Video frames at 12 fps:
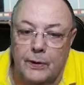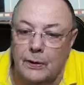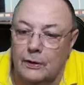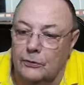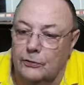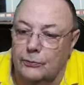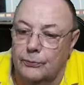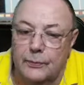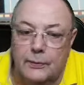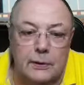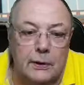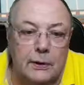
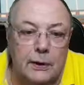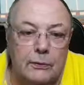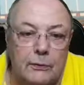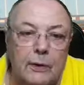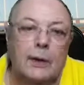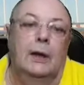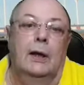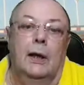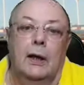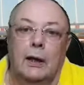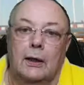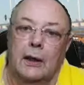Let's click that. Right,
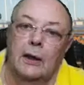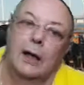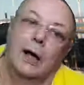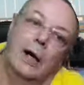okay.